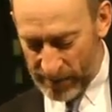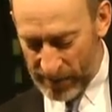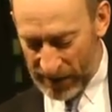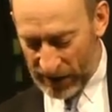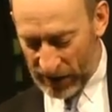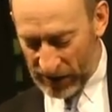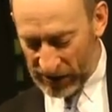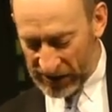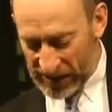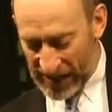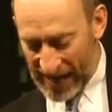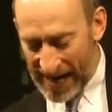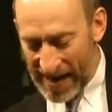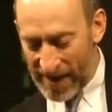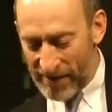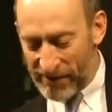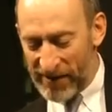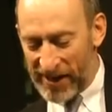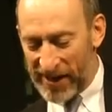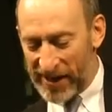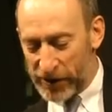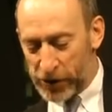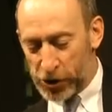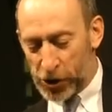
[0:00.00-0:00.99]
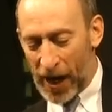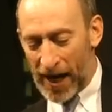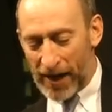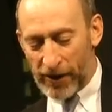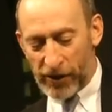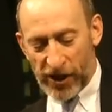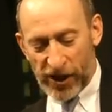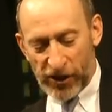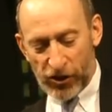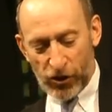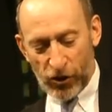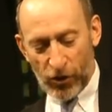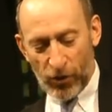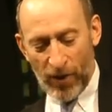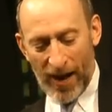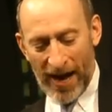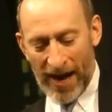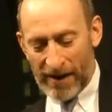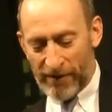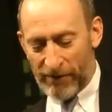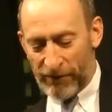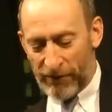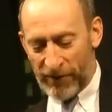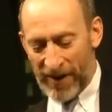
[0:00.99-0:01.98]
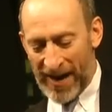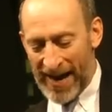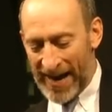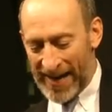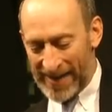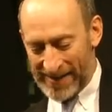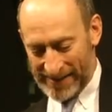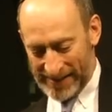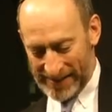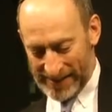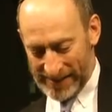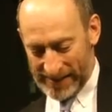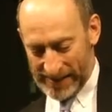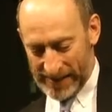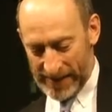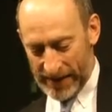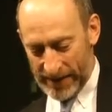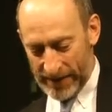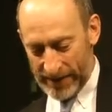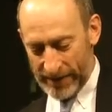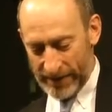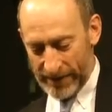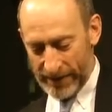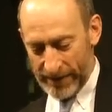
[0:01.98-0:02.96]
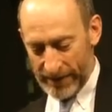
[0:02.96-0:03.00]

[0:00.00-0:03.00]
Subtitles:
because I have an agenda to advance.